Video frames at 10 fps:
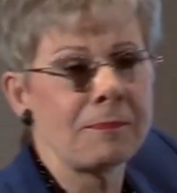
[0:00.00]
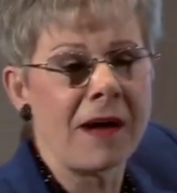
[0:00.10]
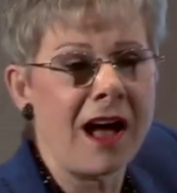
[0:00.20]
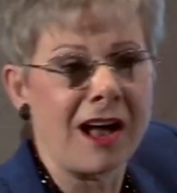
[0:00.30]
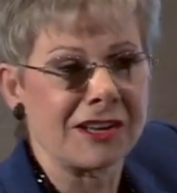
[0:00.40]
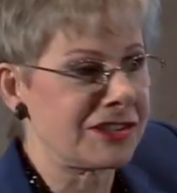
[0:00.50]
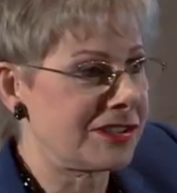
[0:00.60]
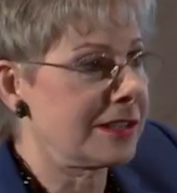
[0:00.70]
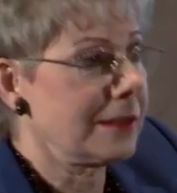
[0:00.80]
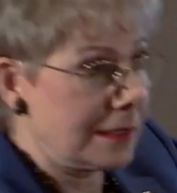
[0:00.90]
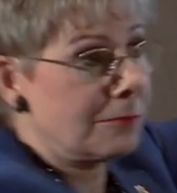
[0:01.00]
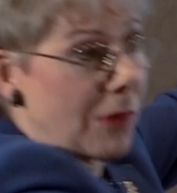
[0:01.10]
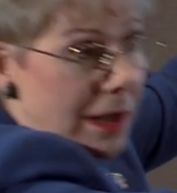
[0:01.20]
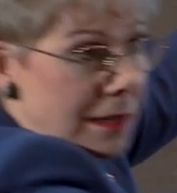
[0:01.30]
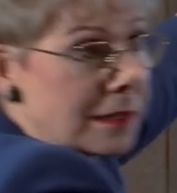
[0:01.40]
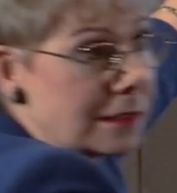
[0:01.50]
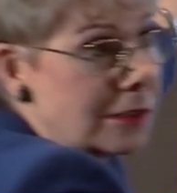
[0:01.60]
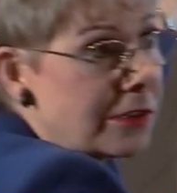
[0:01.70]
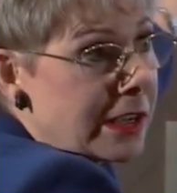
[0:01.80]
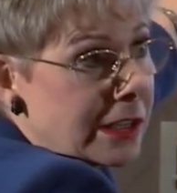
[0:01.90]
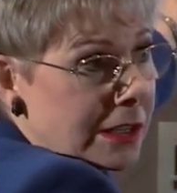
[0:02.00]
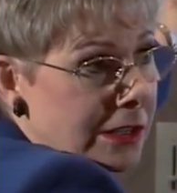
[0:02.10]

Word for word: the past, well, look at